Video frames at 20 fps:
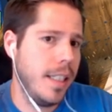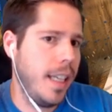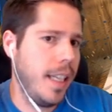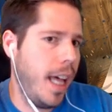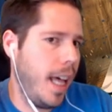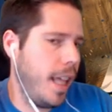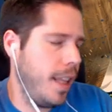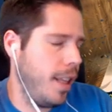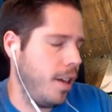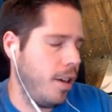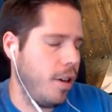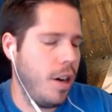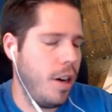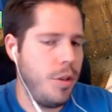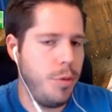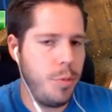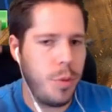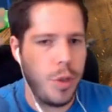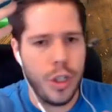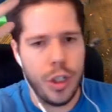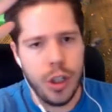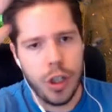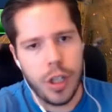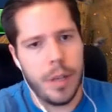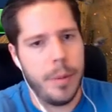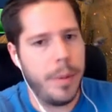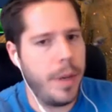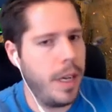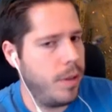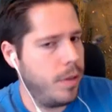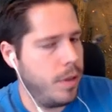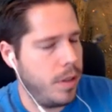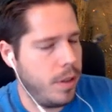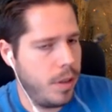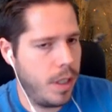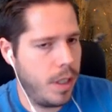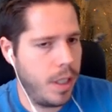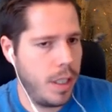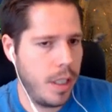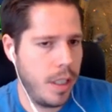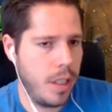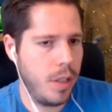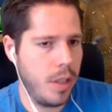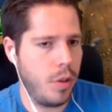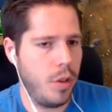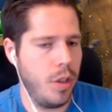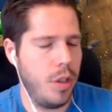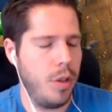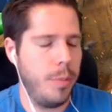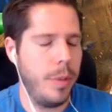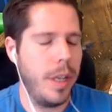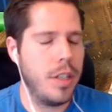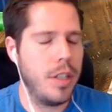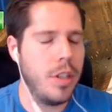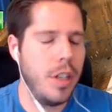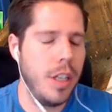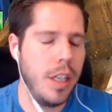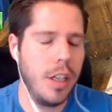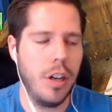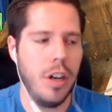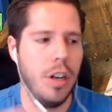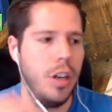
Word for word: And the cards we're talking about or you're mentioning are